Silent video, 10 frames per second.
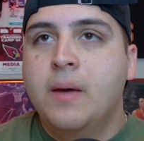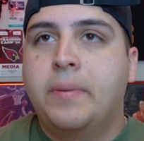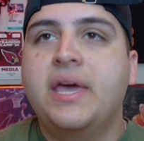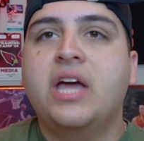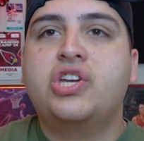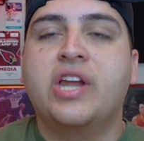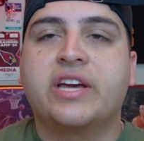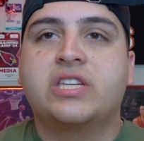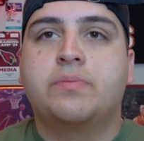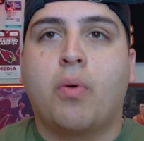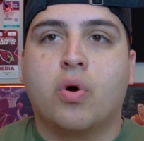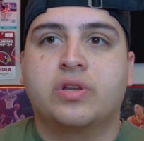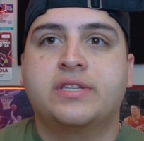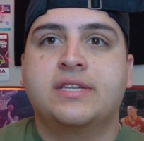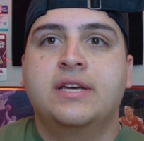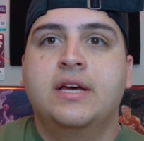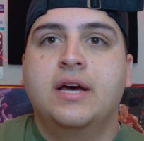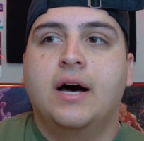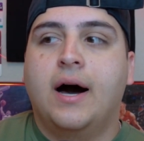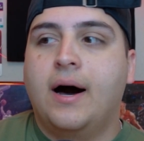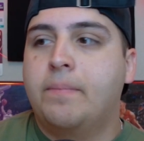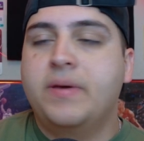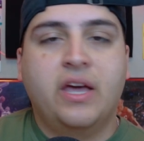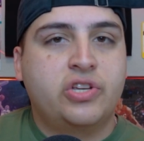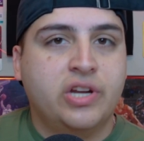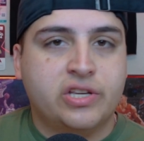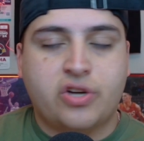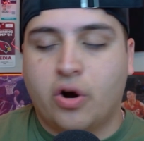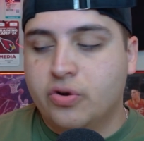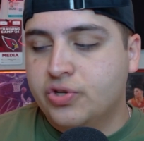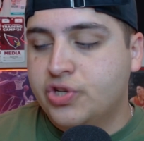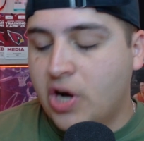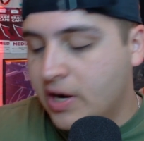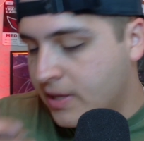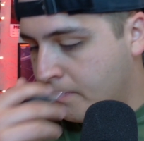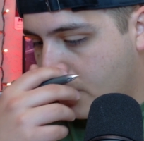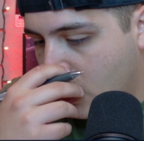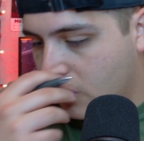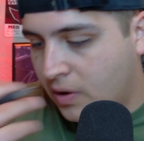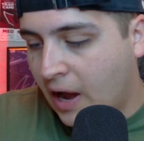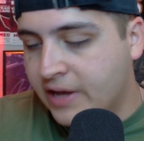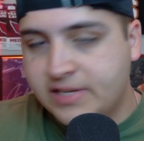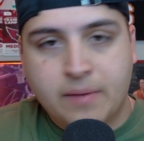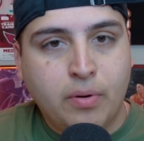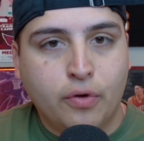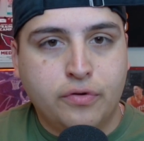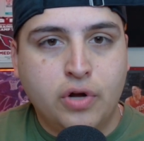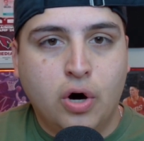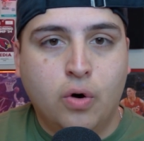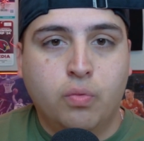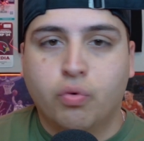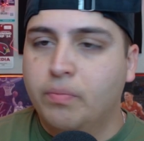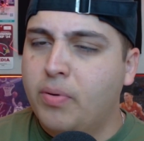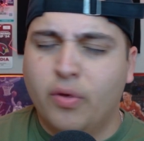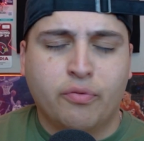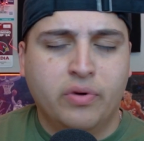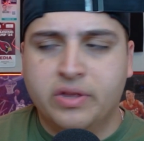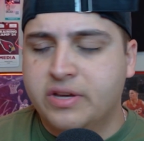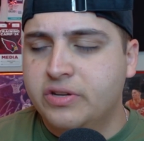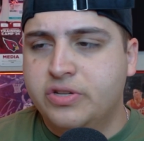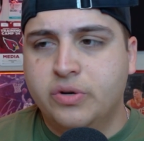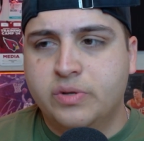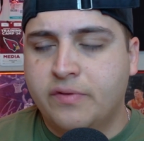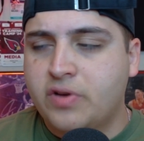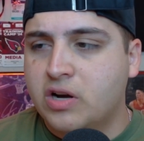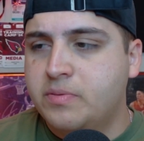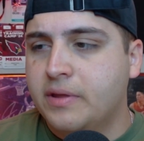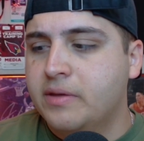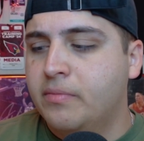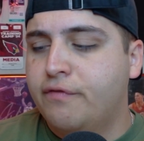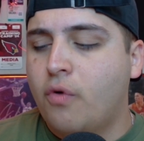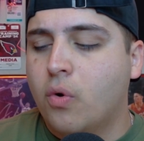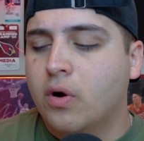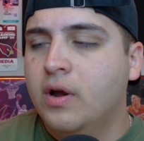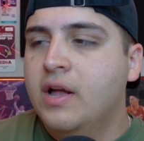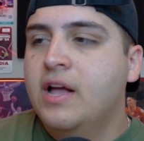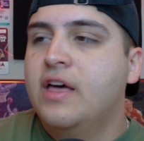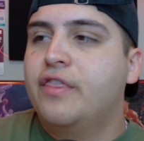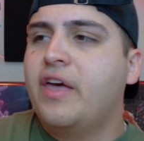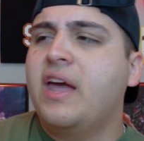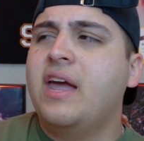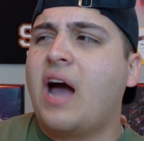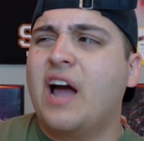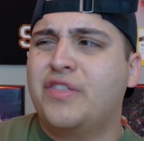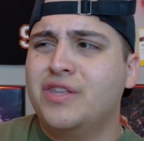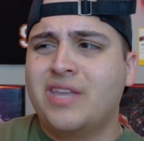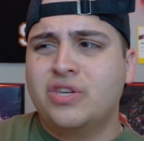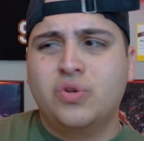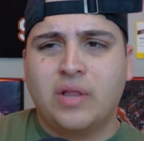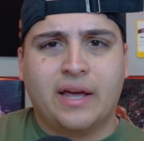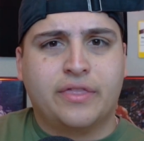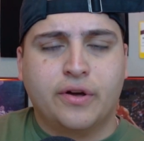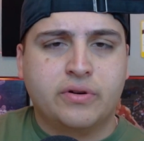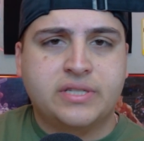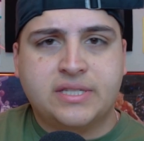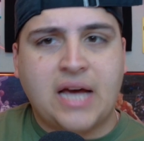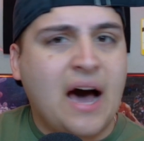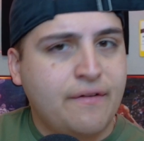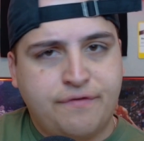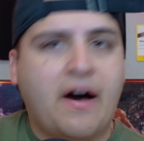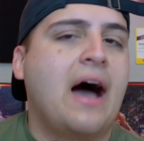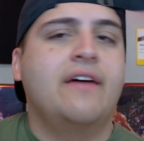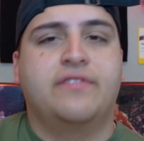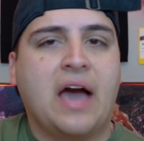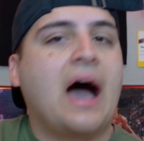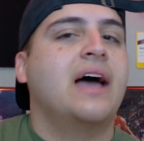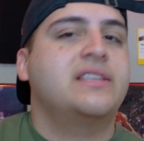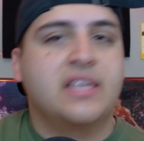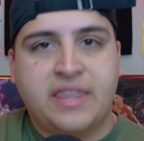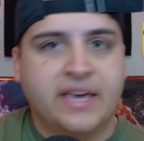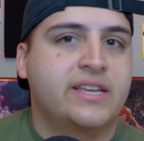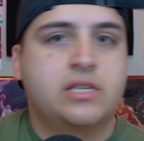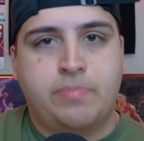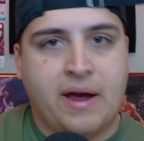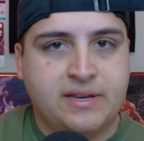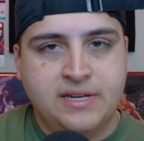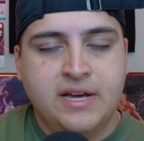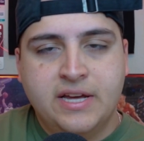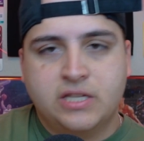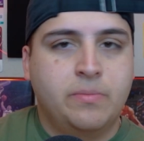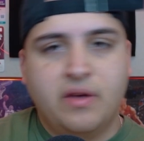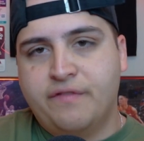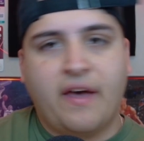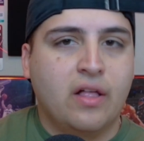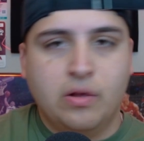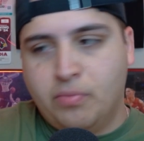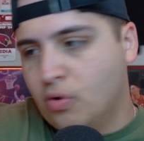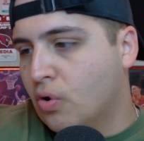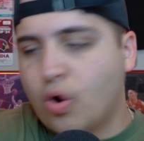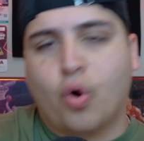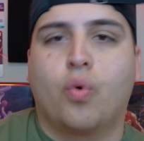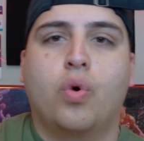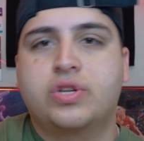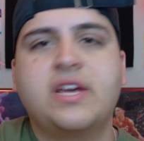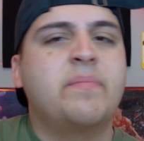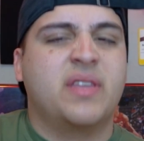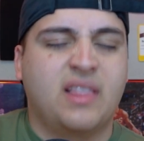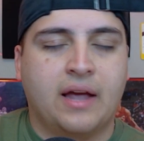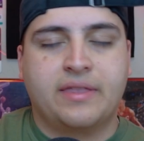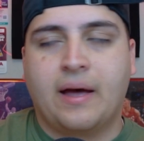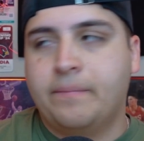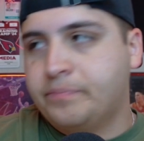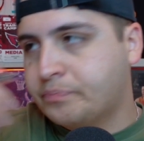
PHNX Sports, PHNX Cardinals, Johnny and Bo, guys I both know, both really good dudes. I've talked about them before. I think they do their top 5 guys that they expect to be available or something like that.